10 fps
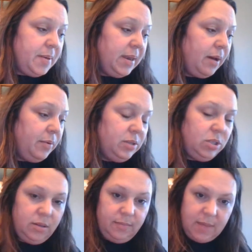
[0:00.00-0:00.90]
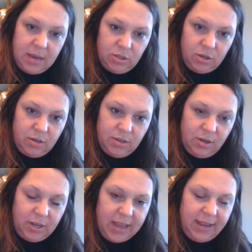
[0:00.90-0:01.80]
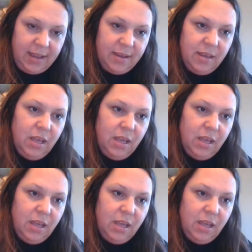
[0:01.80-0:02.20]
but I want you to make sure you're getting it.